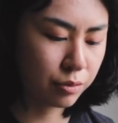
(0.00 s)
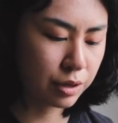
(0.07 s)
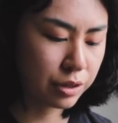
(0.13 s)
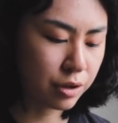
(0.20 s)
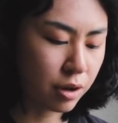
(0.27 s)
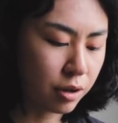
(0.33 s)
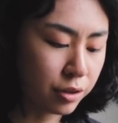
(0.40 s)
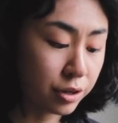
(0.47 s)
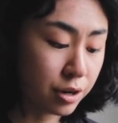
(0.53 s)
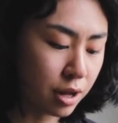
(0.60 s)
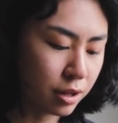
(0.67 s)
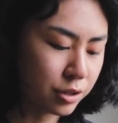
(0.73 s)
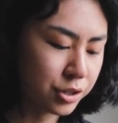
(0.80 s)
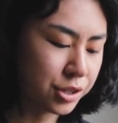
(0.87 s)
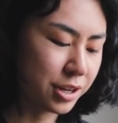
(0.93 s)
with all the
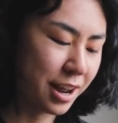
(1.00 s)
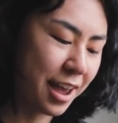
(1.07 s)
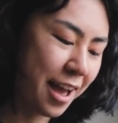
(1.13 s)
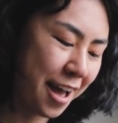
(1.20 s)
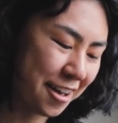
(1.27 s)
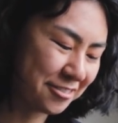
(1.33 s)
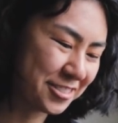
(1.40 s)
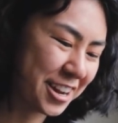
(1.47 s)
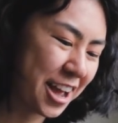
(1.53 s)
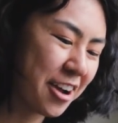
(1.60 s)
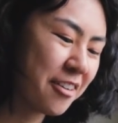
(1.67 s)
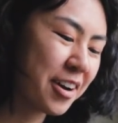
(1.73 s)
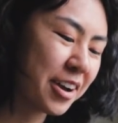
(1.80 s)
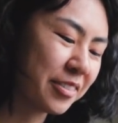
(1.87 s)
knowledge that I have now,